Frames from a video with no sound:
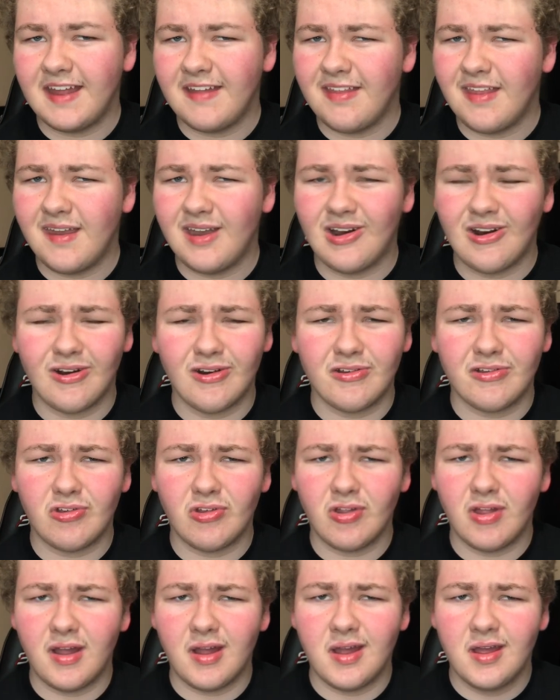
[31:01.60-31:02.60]
and then
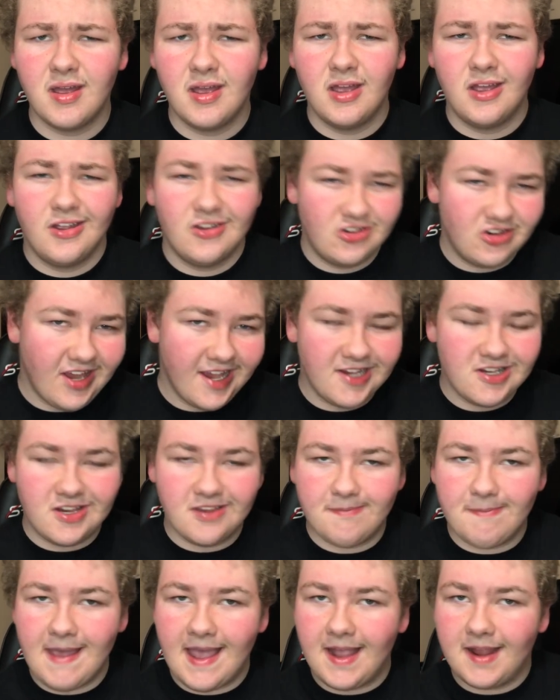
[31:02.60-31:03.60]
Ursula
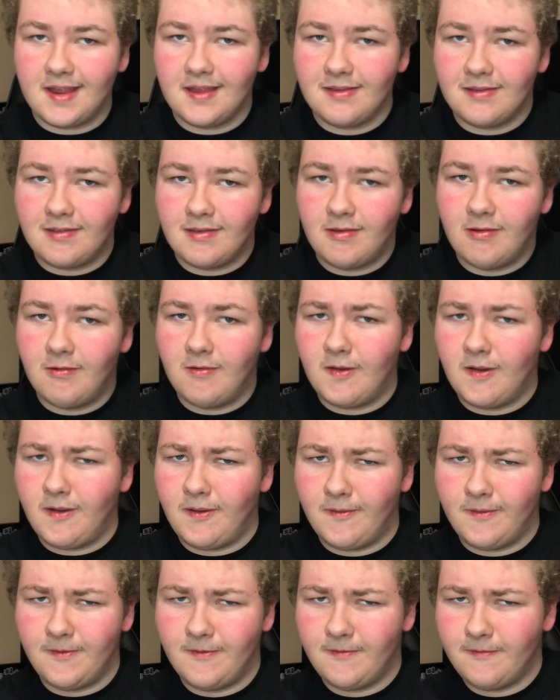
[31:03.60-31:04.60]
changes back into
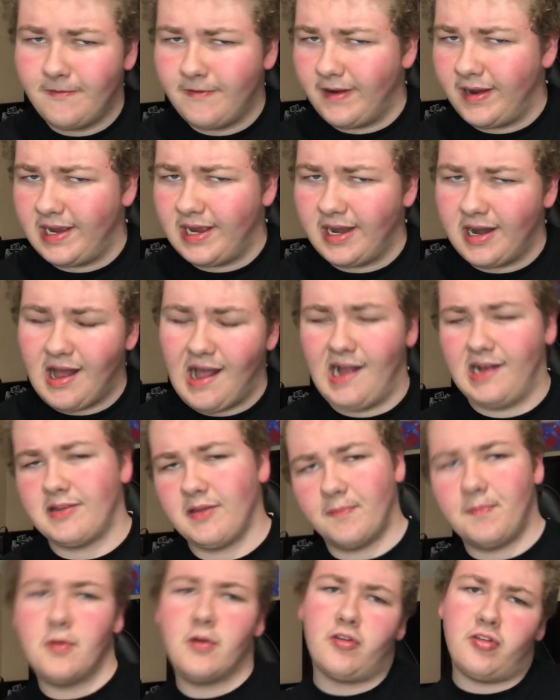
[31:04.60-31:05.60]
a freaking
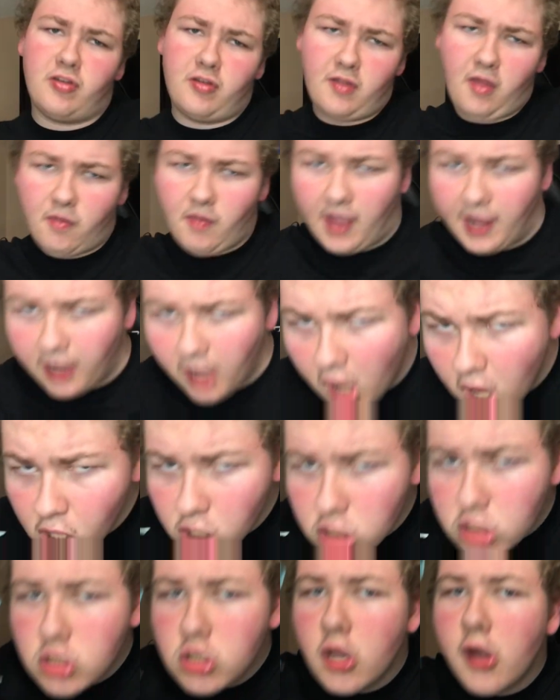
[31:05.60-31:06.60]
octopus and then, like,
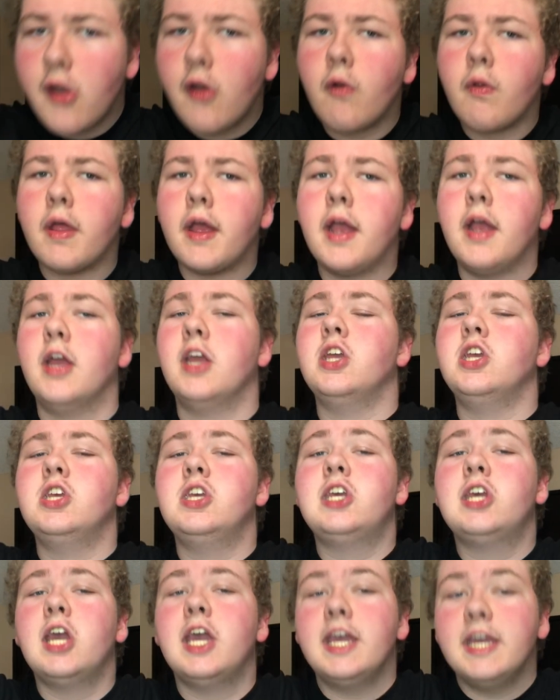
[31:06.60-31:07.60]
literally
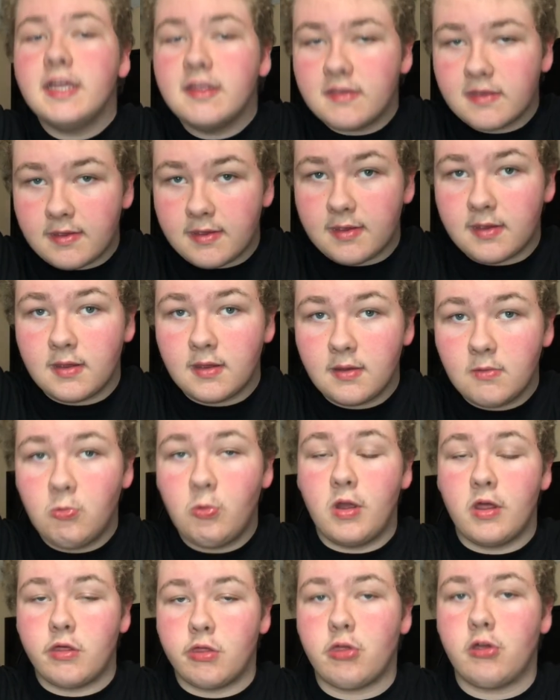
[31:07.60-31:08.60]
yeets
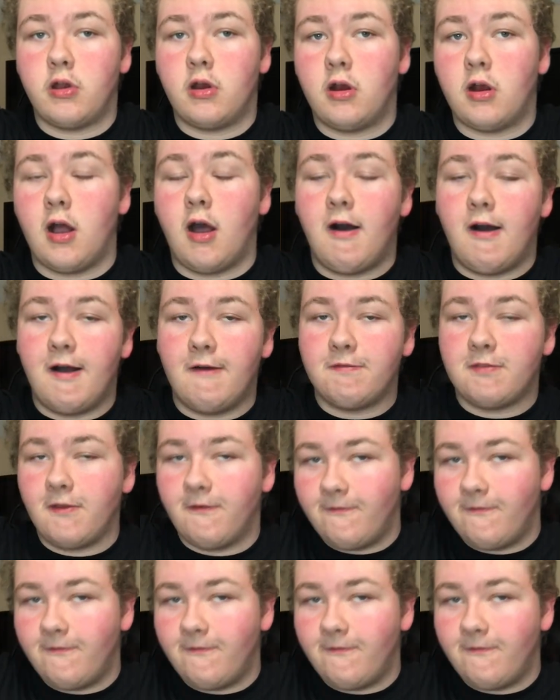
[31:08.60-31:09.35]
with her off the